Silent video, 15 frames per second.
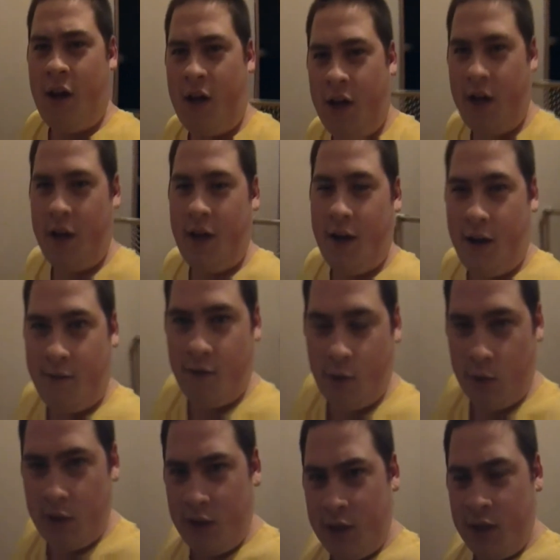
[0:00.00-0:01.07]
Hi
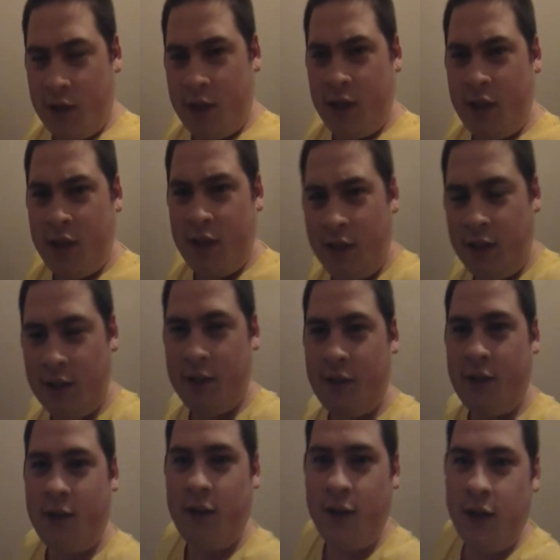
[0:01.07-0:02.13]
everyone!
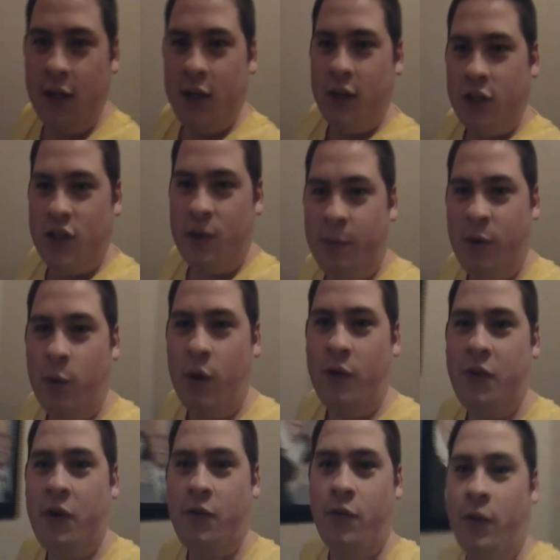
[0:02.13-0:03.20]
Channel
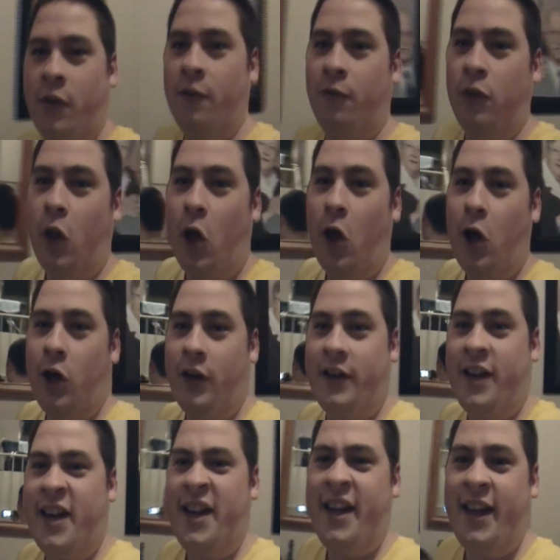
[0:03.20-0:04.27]
12 here for the
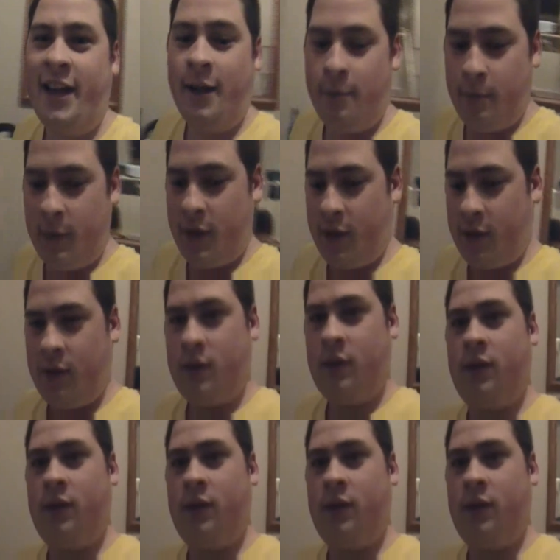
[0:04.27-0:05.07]
vlog team.